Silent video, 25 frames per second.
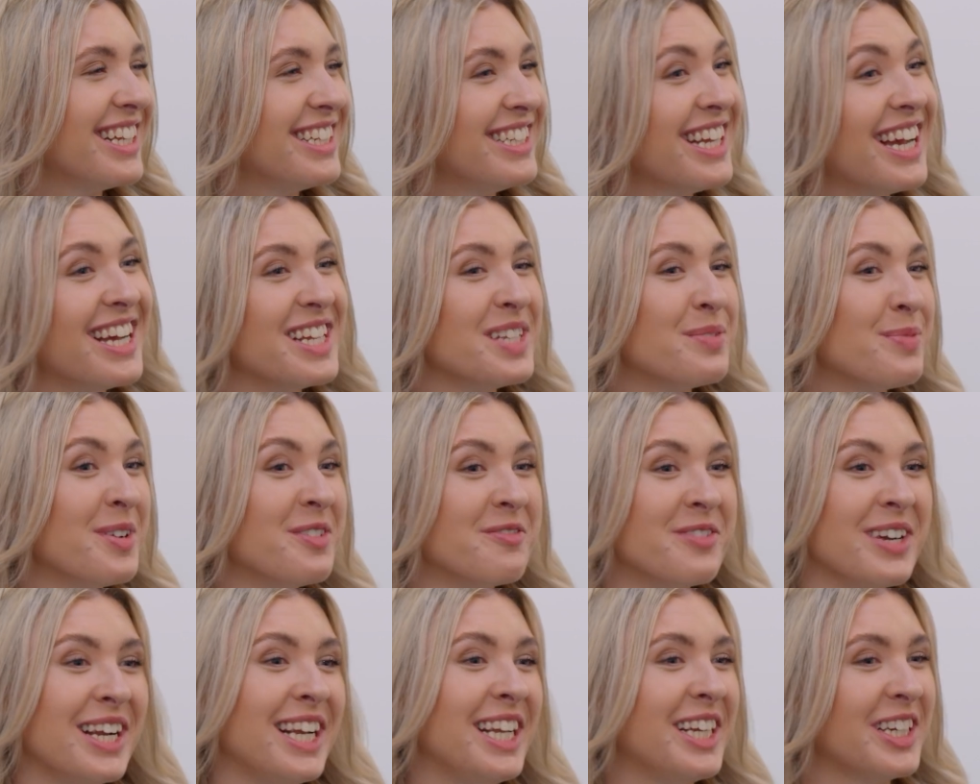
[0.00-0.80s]
Yeah, it's
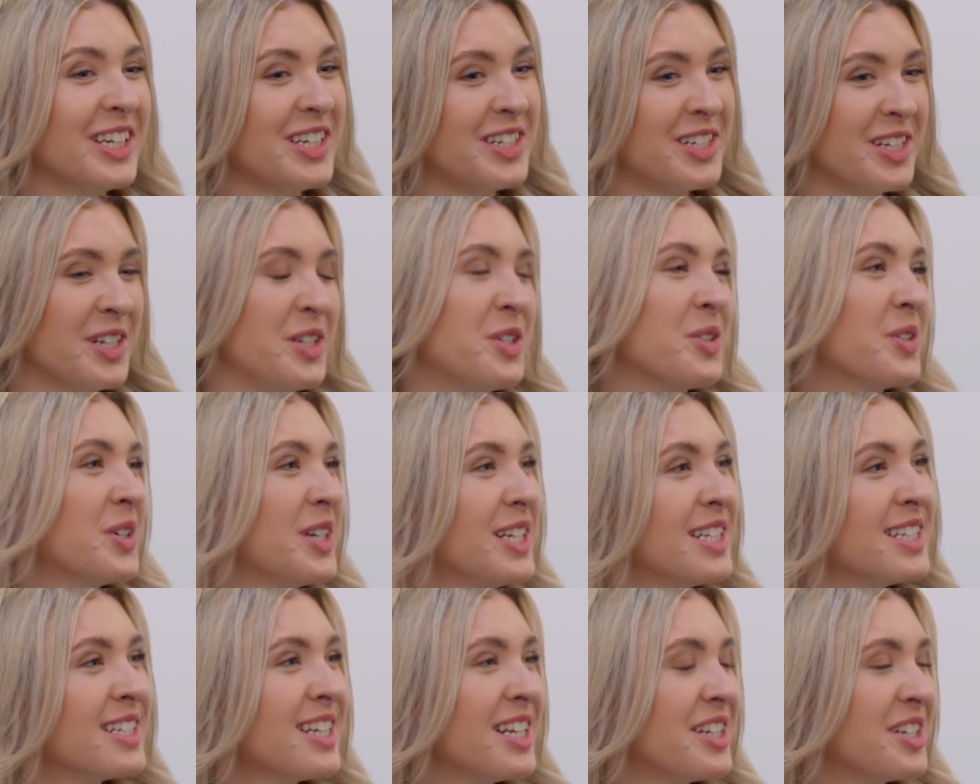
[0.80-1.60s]
been really good to
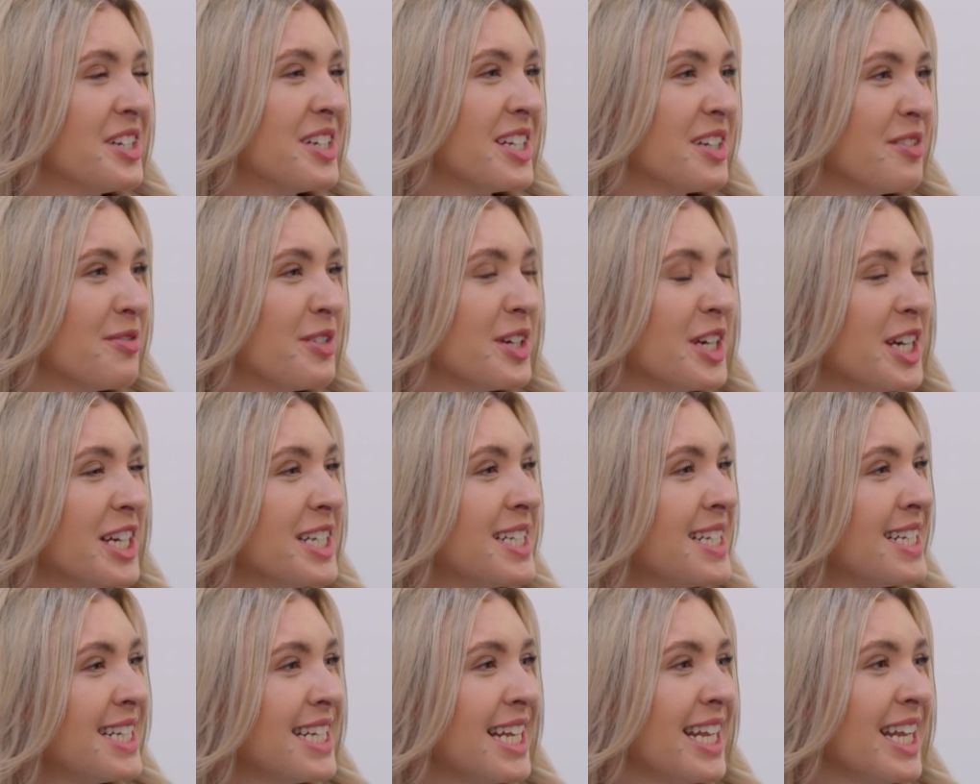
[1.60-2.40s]
join such a
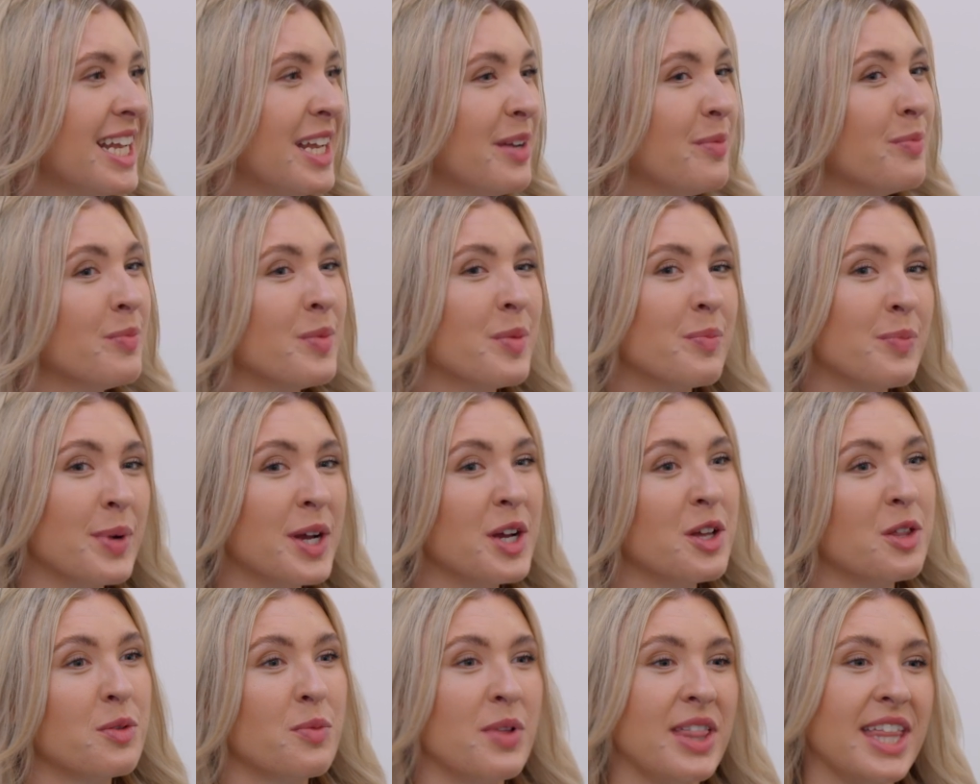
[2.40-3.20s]
diverse team,
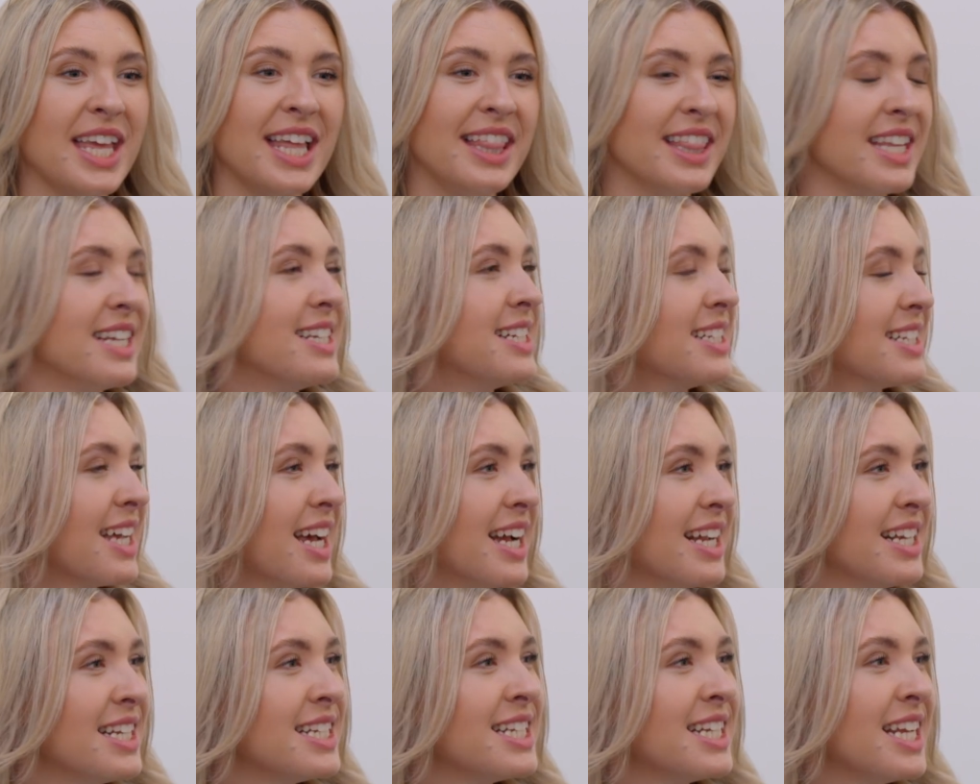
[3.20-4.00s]
both within the
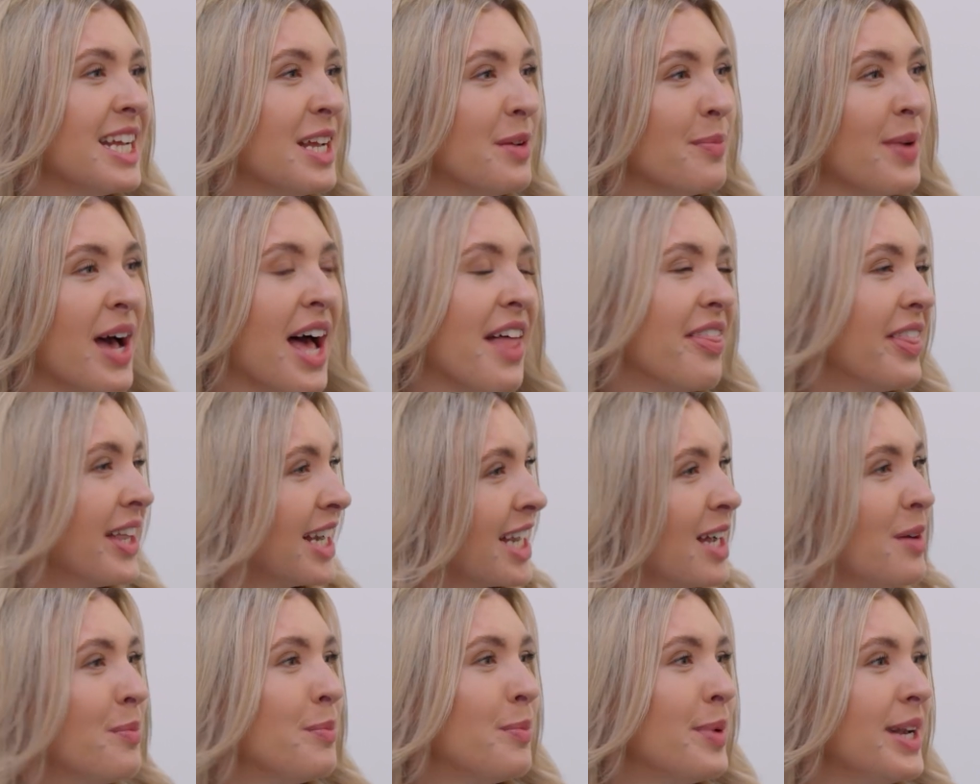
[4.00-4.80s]
design team and the
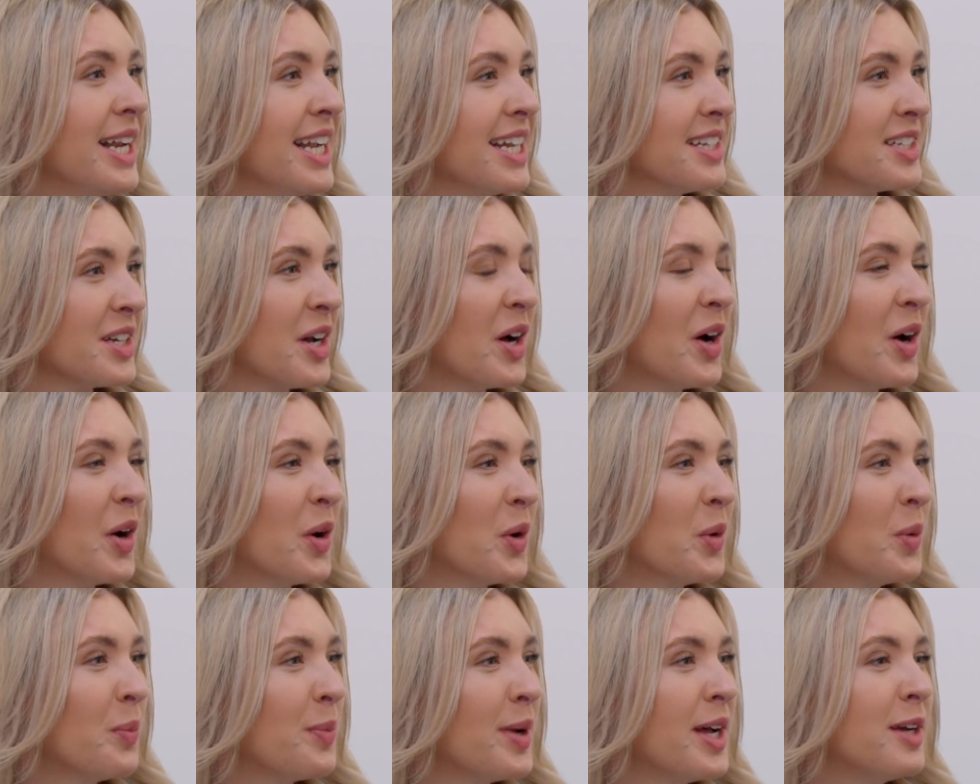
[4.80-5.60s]
company as a
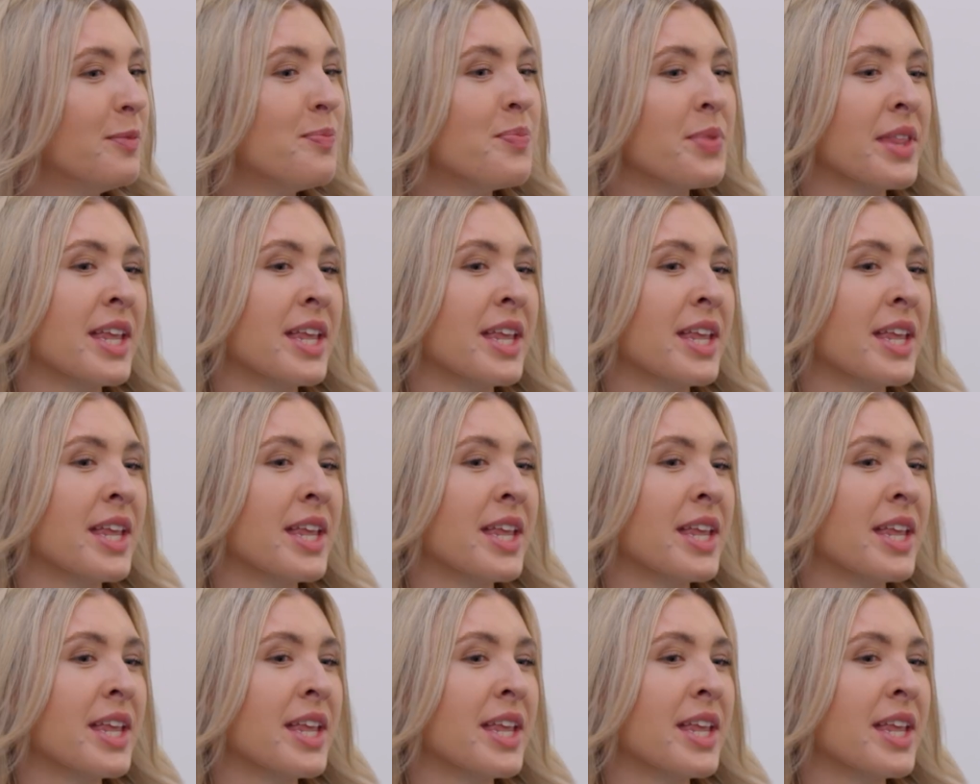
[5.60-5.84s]
whole. But